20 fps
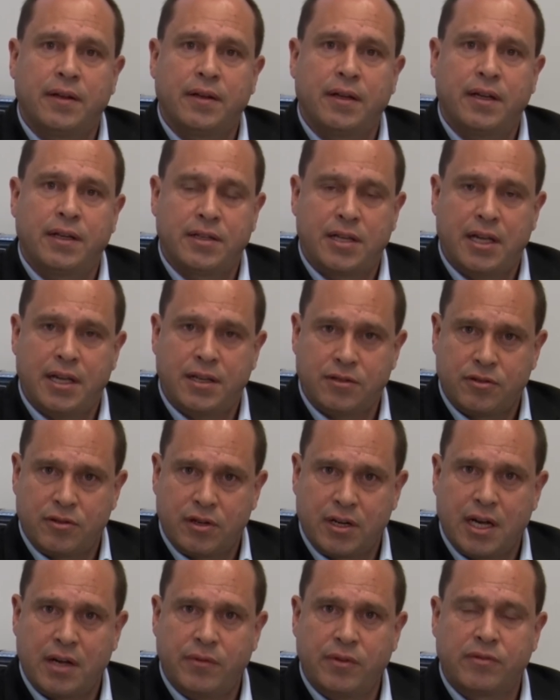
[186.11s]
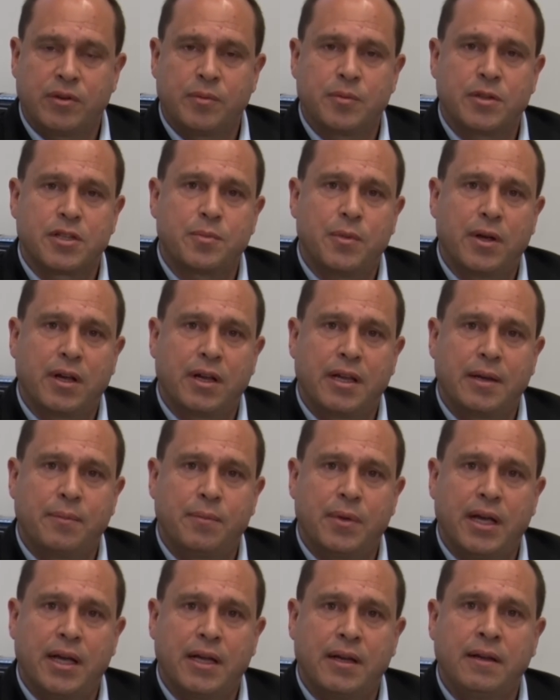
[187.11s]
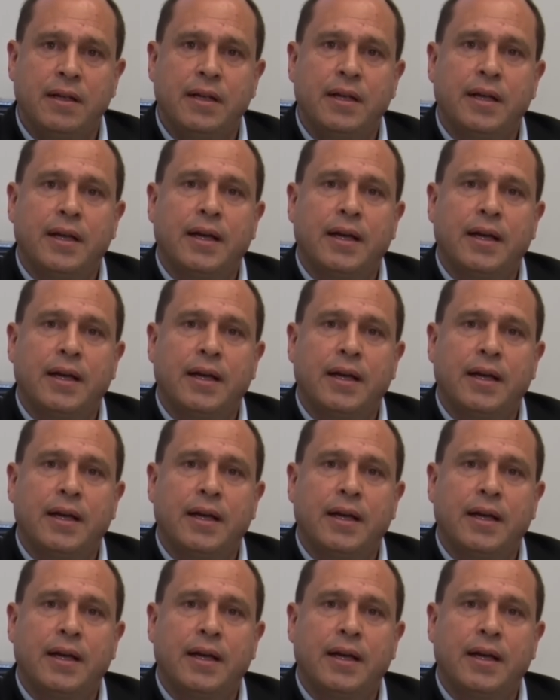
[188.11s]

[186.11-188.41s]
It has recovered from the smoking ban.